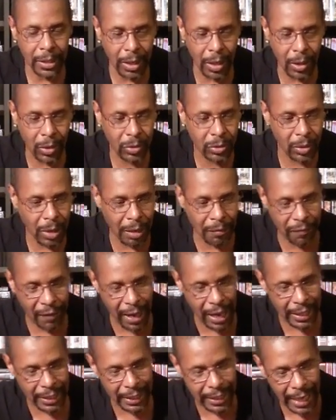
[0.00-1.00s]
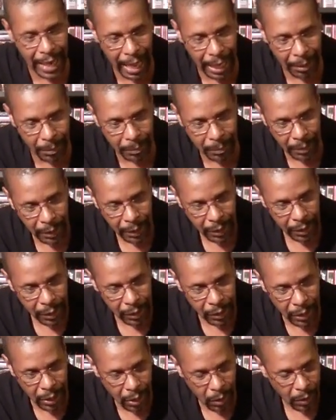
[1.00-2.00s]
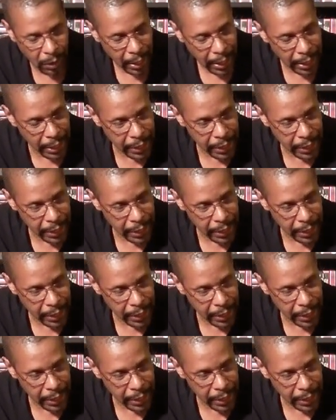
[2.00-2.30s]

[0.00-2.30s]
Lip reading: them, so I finally got them,